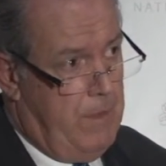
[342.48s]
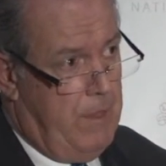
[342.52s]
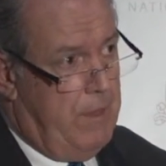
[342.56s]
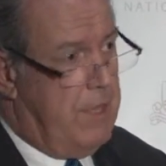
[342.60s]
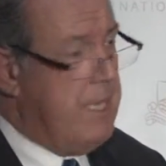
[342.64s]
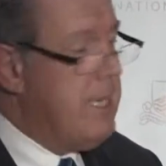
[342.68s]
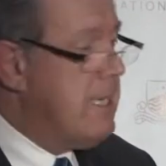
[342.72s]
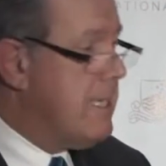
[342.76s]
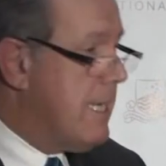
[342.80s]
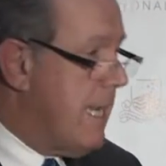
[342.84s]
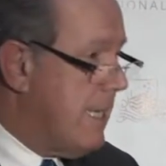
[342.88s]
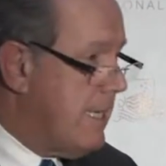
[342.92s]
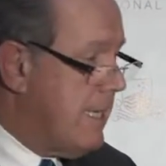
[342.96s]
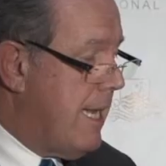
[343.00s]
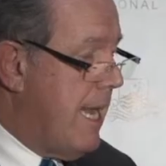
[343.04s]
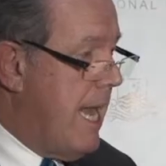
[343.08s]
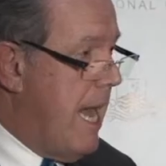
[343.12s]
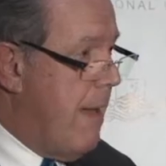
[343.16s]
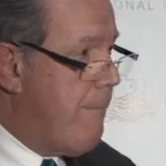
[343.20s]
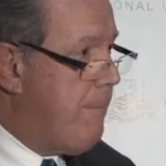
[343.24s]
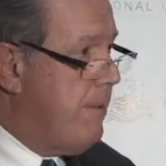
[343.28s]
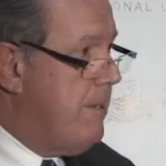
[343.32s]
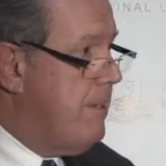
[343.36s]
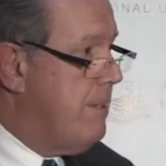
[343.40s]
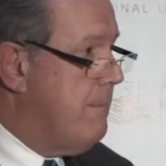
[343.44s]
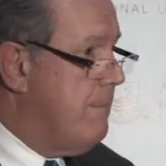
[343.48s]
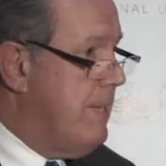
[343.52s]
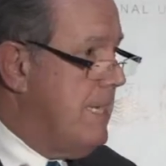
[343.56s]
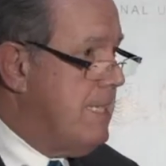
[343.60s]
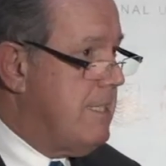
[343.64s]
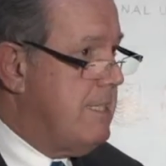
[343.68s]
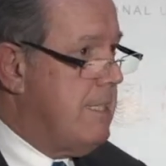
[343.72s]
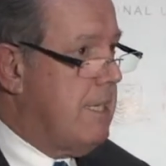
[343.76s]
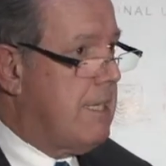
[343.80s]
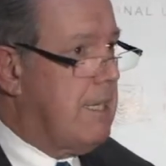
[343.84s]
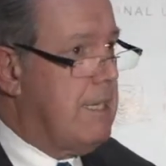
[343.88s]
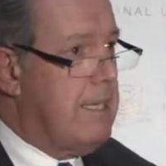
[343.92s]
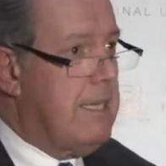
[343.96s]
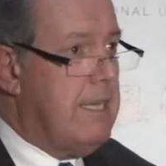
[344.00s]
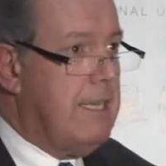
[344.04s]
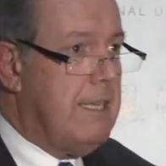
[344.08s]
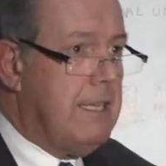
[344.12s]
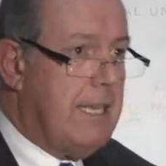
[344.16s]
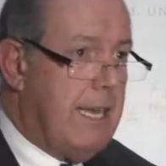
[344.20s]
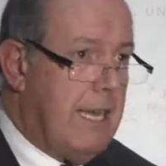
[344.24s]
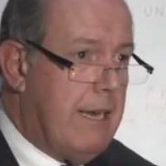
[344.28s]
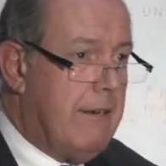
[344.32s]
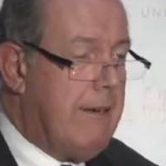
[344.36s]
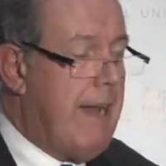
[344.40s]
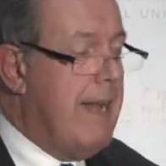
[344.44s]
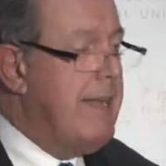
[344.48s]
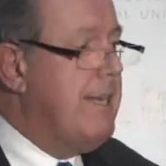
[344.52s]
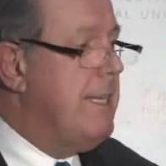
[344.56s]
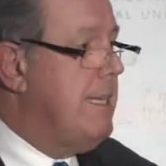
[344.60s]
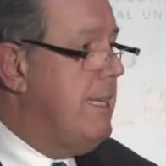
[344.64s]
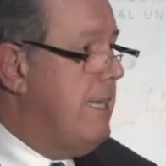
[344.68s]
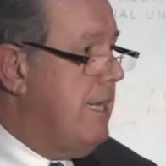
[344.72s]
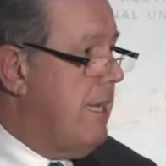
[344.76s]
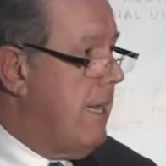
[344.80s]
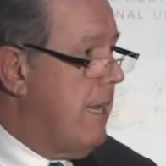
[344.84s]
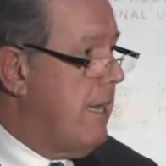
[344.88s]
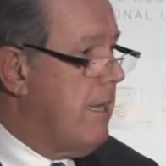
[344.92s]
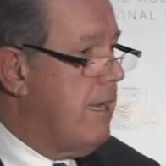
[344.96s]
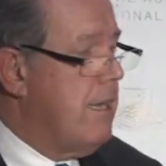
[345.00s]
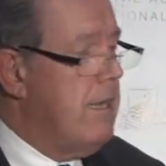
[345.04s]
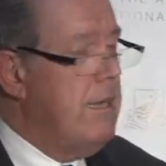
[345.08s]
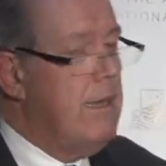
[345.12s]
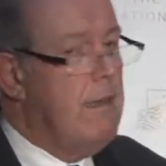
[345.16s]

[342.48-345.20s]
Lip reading: Things had to happen domestically there and here,